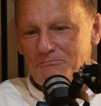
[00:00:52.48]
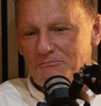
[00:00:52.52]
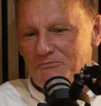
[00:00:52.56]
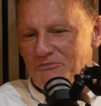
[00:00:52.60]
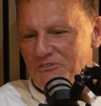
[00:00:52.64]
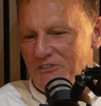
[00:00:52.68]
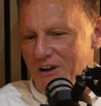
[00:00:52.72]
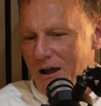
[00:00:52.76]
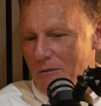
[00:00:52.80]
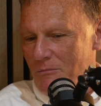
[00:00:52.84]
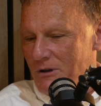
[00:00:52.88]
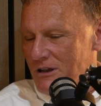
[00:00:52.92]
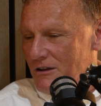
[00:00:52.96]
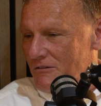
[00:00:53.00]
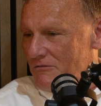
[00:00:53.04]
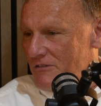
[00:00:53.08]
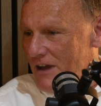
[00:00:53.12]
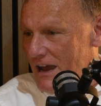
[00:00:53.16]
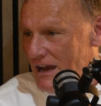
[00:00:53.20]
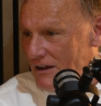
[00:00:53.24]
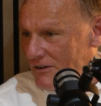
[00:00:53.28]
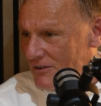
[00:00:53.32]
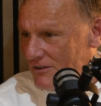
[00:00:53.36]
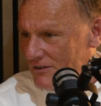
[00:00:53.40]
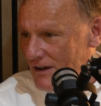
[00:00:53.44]
family of
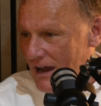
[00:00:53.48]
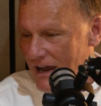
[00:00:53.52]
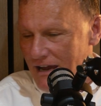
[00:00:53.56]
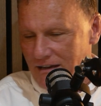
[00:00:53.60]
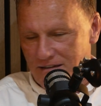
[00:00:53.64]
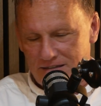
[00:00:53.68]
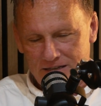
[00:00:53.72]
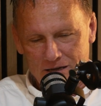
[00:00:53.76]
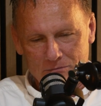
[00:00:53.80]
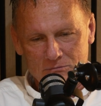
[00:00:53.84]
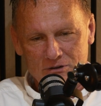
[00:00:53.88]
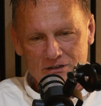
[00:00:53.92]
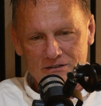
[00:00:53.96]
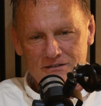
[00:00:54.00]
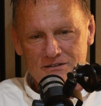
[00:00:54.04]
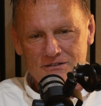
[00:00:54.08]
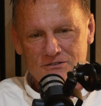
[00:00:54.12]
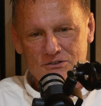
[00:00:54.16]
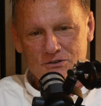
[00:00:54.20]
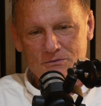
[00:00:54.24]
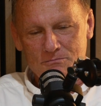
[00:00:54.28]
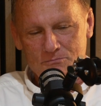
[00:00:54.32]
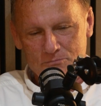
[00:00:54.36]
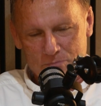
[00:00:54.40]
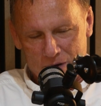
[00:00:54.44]
eight siblings,
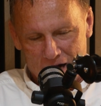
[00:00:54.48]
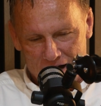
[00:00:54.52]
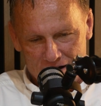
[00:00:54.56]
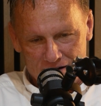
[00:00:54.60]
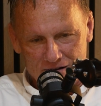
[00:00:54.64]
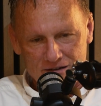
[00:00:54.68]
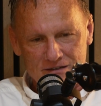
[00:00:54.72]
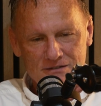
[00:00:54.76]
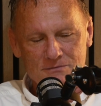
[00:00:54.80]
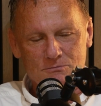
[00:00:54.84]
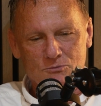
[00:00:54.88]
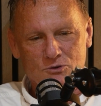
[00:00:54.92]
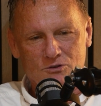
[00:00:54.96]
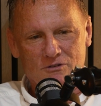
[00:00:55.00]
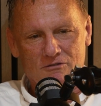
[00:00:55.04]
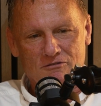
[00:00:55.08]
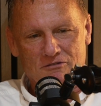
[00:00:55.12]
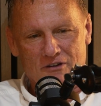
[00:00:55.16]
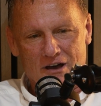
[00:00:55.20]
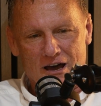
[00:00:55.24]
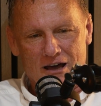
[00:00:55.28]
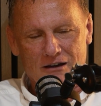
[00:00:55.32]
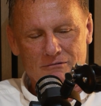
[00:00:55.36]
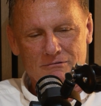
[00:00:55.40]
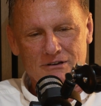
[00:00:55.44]
two parents, mother and
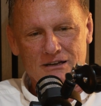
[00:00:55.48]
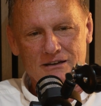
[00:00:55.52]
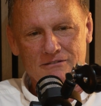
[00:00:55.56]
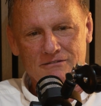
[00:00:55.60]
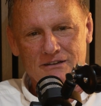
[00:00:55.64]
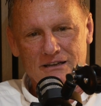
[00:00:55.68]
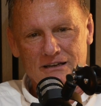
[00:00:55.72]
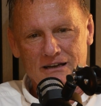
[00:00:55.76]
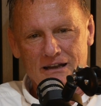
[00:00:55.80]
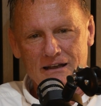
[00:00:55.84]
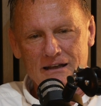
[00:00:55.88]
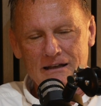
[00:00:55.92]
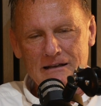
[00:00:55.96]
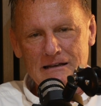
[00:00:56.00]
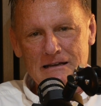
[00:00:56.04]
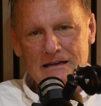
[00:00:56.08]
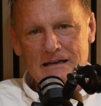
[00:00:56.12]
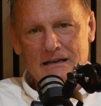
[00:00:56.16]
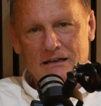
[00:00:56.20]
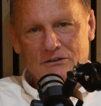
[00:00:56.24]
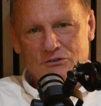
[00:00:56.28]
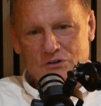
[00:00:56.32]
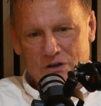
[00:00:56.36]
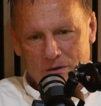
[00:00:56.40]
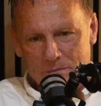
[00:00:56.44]
father. We lived in a
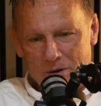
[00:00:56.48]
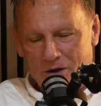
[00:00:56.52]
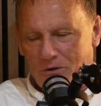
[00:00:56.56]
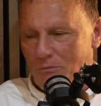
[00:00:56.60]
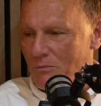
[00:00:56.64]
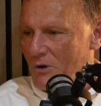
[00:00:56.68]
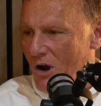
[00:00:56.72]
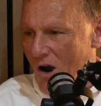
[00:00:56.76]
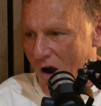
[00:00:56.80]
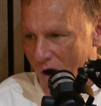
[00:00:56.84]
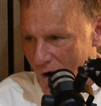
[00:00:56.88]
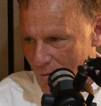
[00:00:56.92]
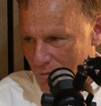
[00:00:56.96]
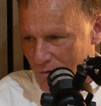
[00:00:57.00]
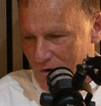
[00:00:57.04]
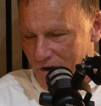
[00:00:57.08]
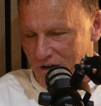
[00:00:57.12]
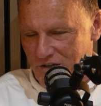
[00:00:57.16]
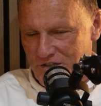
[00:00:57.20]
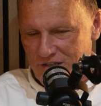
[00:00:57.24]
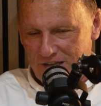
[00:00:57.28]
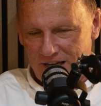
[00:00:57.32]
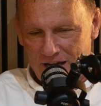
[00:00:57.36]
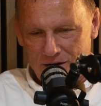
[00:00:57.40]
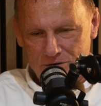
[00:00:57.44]
3-bedroom
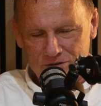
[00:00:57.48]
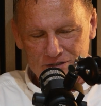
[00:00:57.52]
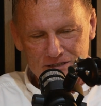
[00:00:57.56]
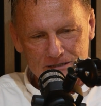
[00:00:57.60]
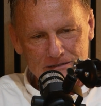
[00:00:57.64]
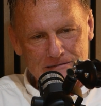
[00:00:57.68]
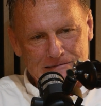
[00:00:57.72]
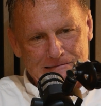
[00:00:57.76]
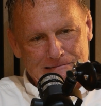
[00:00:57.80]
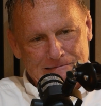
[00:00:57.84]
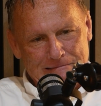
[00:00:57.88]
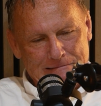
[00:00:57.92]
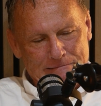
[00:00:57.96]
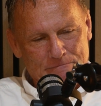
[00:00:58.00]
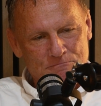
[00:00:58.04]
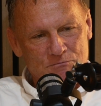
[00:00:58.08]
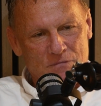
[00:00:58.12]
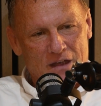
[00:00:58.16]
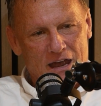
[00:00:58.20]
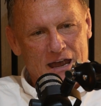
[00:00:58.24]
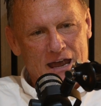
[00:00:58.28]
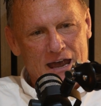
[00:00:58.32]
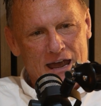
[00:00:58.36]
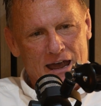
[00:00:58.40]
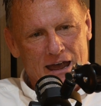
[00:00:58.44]
corporation house.
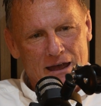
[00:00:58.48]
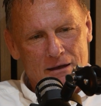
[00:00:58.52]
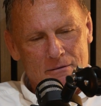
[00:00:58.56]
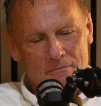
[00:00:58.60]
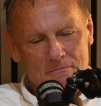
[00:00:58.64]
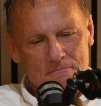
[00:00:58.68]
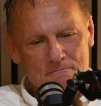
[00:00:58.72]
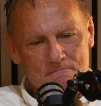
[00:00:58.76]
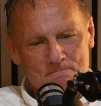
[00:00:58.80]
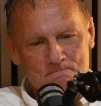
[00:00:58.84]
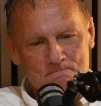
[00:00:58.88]
I